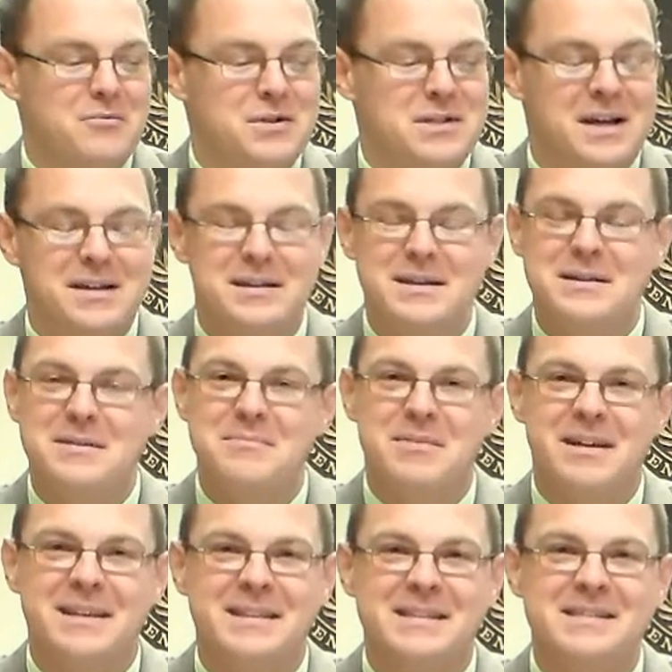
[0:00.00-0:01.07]
redundant,
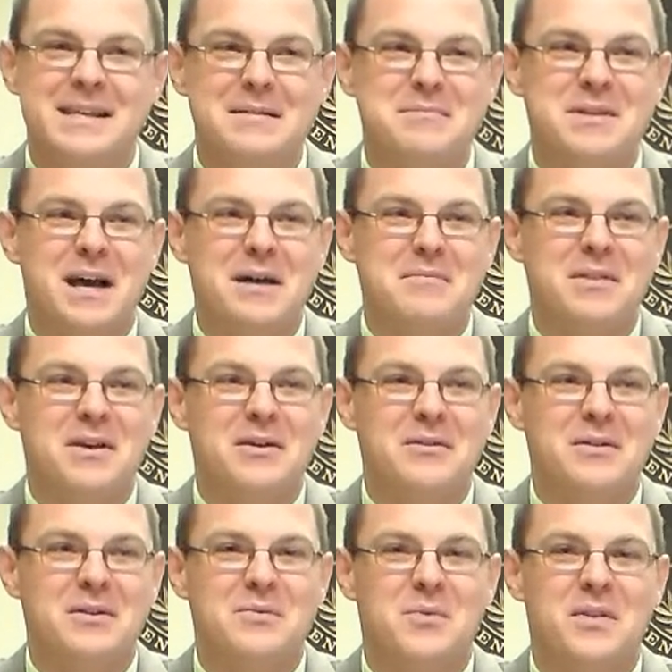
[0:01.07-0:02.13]
but at the same time,
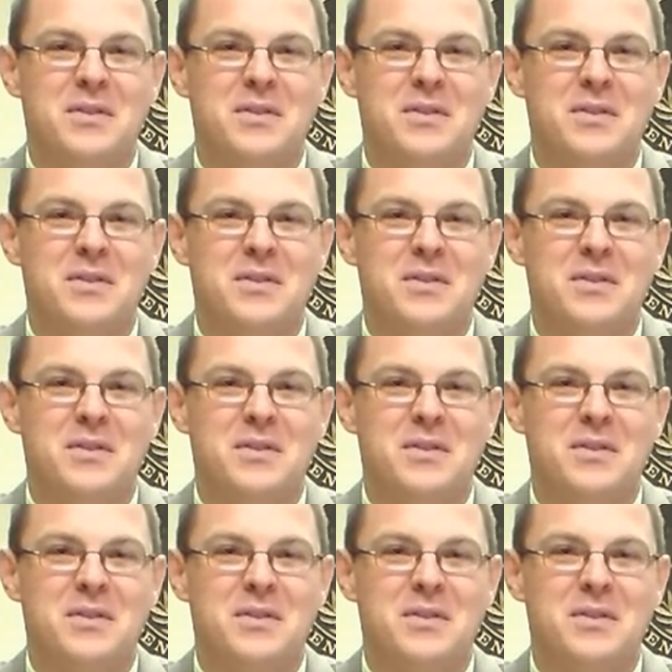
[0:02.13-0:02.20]
they're